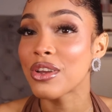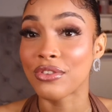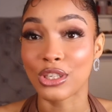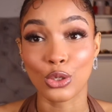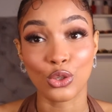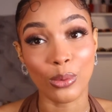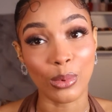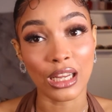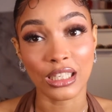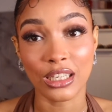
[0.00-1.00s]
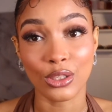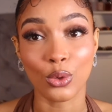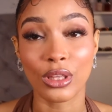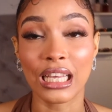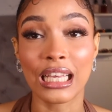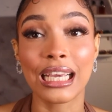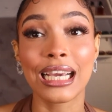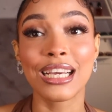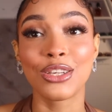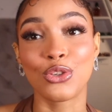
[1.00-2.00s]
fix your strip lashes, or think,
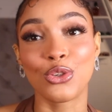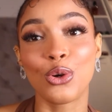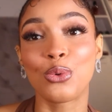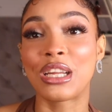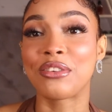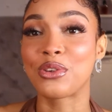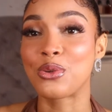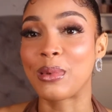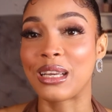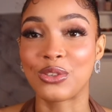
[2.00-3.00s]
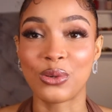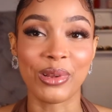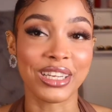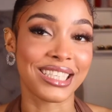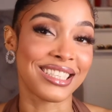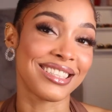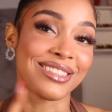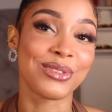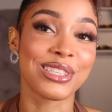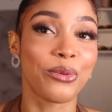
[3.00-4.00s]
whenever you buy a strip lashes, it's
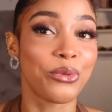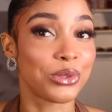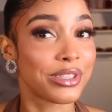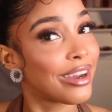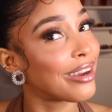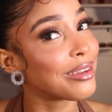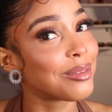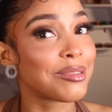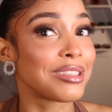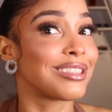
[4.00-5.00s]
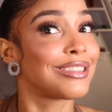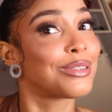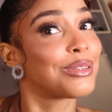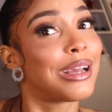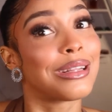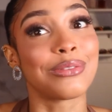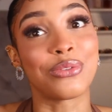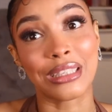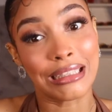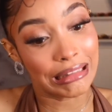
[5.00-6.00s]
a waste of your time because you don't know how to
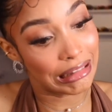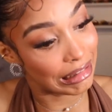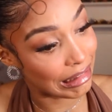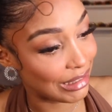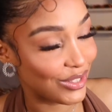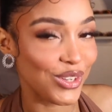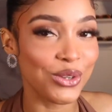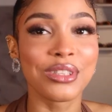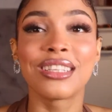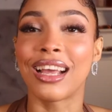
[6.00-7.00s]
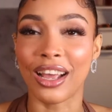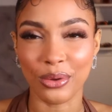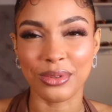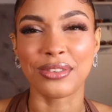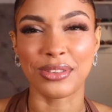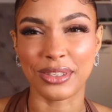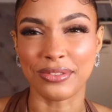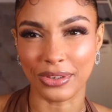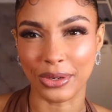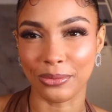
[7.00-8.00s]
fix it, I hope this video is
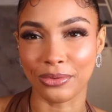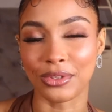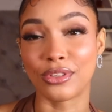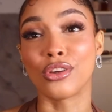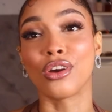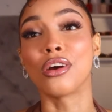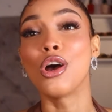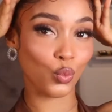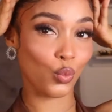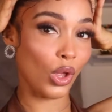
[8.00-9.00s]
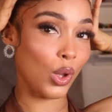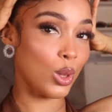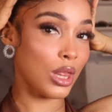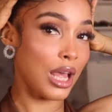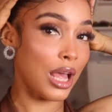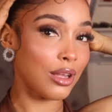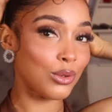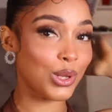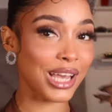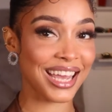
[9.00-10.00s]
very helpful to y'all.
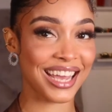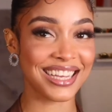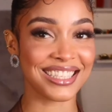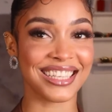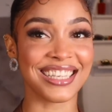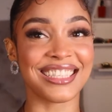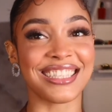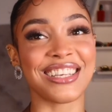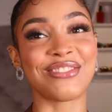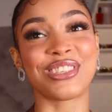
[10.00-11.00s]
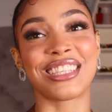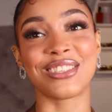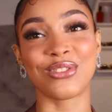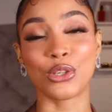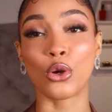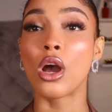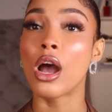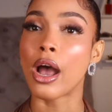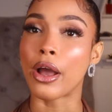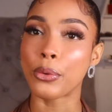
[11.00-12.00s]
Okay guys, that's it for this video.
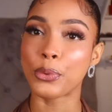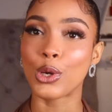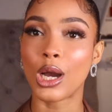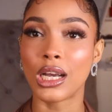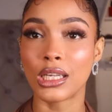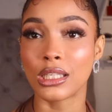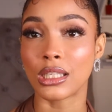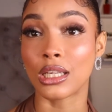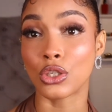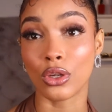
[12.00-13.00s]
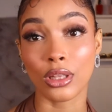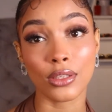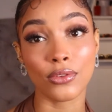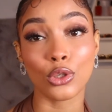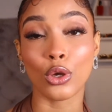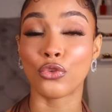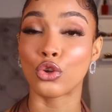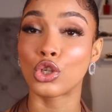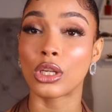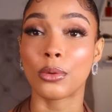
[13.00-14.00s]
I hope you guys enjoyed this video. If you're
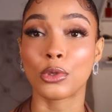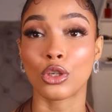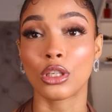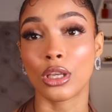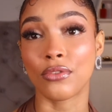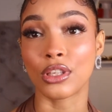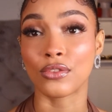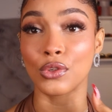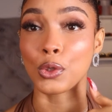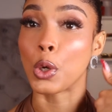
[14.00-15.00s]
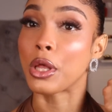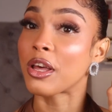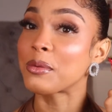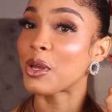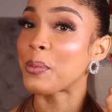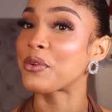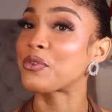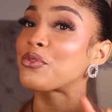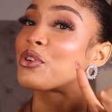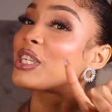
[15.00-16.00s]
new here, be sure you give this video a thumbs up. If
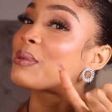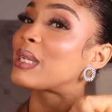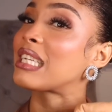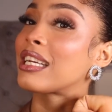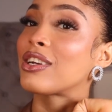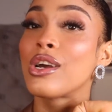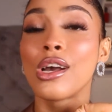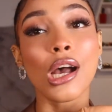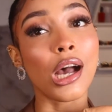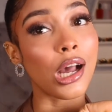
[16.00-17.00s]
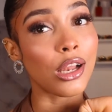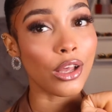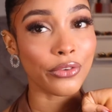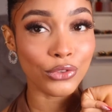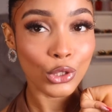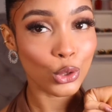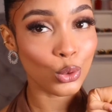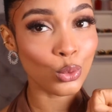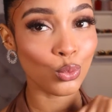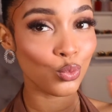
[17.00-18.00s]
you've already been here, I love
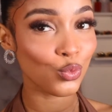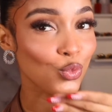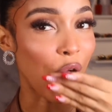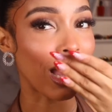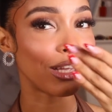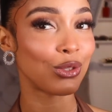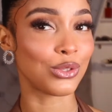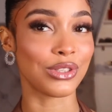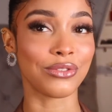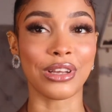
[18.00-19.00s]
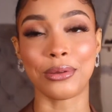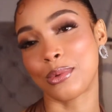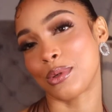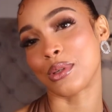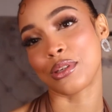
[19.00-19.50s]
you. Mwah, you know the vibe, you know the